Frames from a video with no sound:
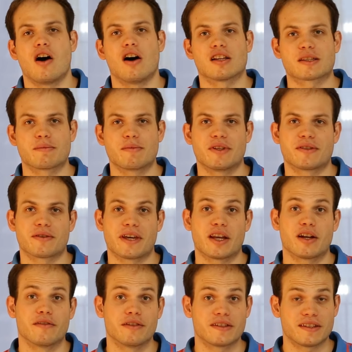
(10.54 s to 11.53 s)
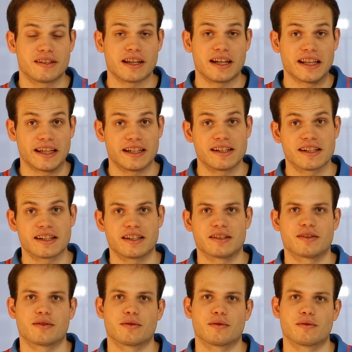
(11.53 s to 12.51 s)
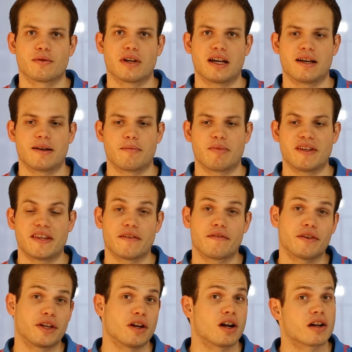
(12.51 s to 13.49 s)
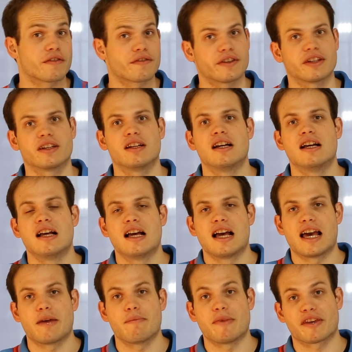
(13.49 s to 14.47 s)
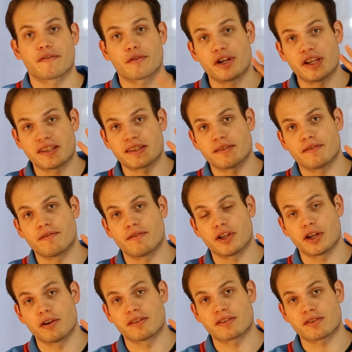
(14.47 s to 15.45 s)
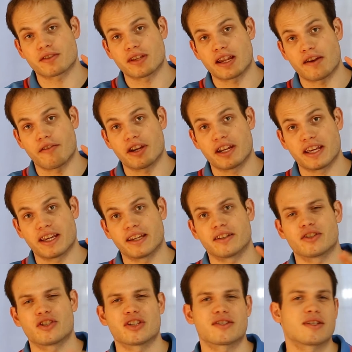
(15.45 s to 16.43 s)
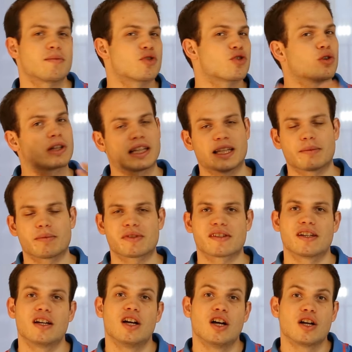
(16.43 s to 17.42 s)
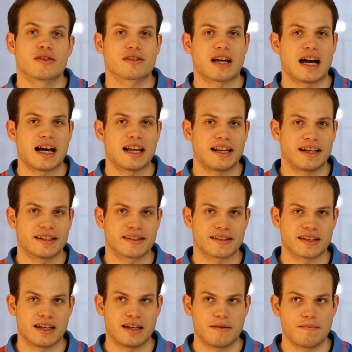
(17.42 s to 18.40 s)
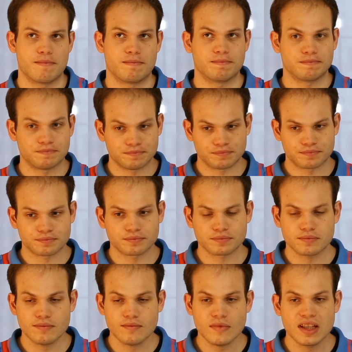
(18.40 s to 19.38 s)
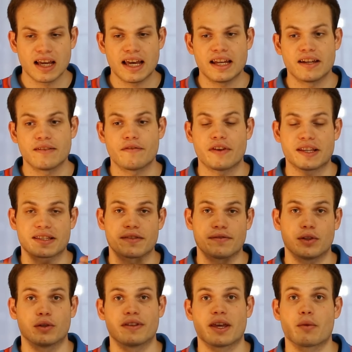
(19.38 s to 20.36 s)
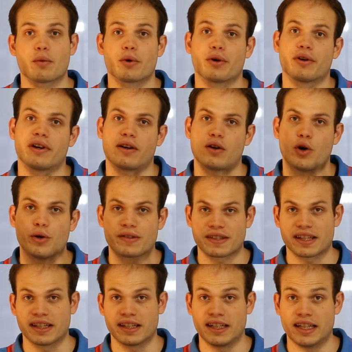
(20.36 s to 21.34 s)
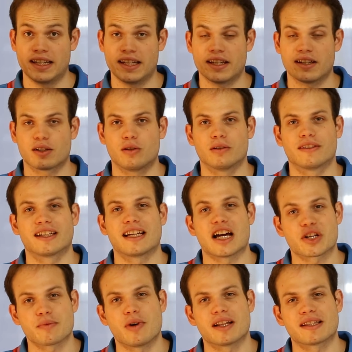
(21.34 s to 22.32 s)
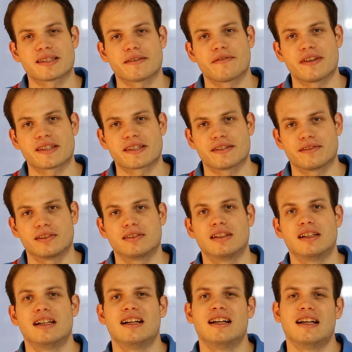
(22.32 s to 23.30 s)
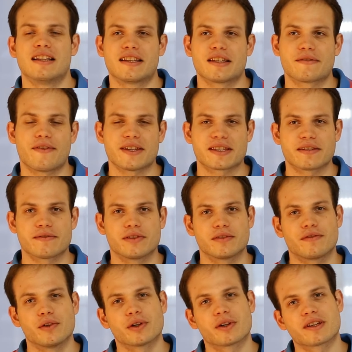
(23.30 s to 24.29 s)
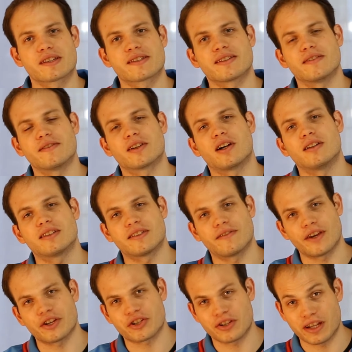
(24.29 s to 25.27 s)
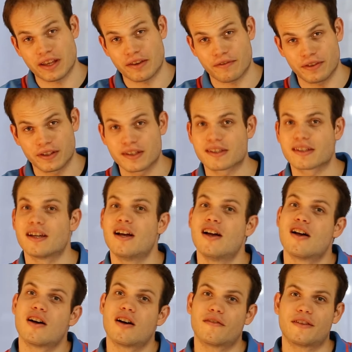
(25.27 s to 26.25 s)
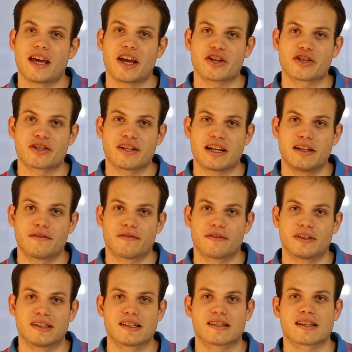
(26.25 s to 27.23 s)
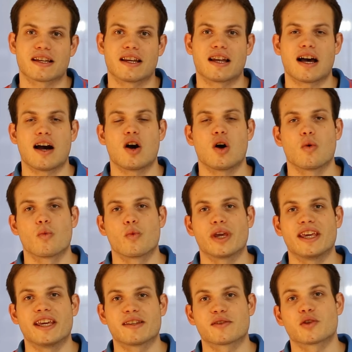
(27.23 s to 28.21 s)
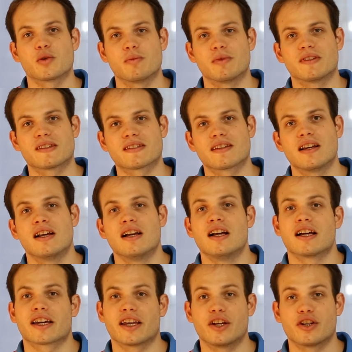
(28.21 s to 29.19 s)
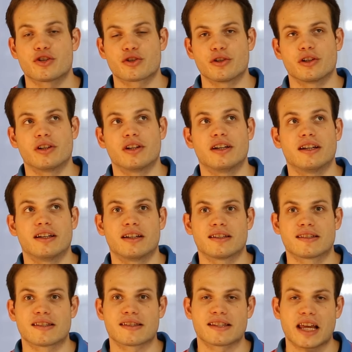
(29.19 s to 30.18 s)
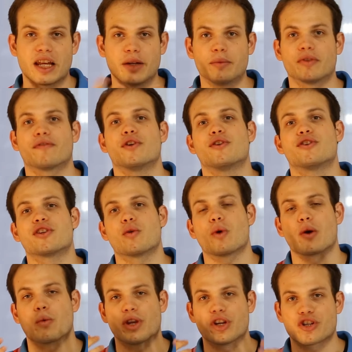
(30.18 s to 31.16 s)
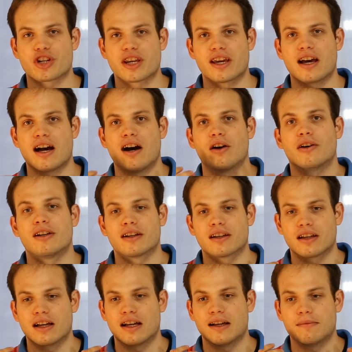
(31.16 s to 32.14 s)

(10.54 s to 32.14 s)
asked me to head over to Delhi, India to be their videographer and make 3 videos every day, just some short clips, to highlight a festival they were hosting in India called the Gaj Mahotsav Festival. This festival focused on the conservation efforts of the Asian elephants and how we as humans can ensure a sustainable future where we share our